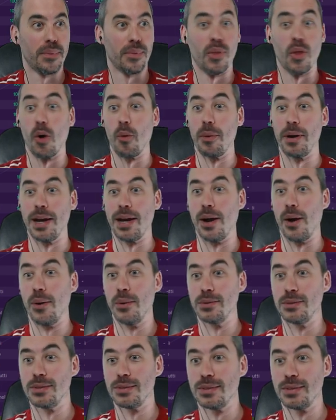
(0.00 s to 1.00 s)
Nobody
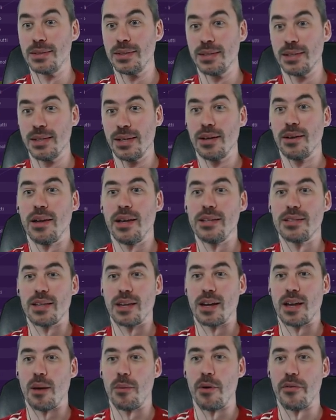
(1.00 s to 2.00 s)
knows. He's
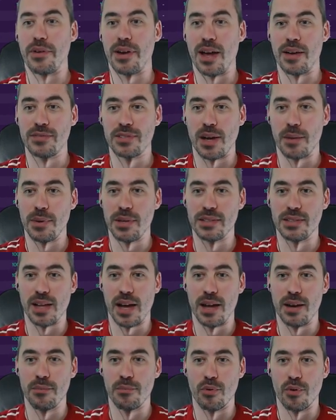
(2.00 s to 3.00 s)
going to come off at halftime. He's
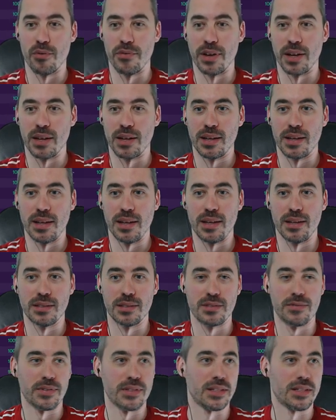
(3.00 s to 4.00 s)
not improving.
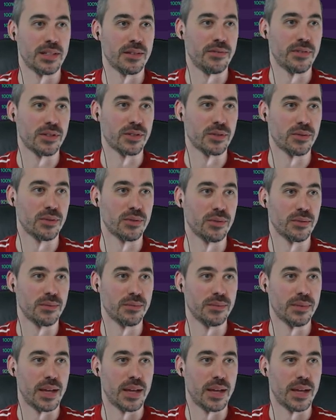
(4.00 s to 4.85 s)
He's phys physical.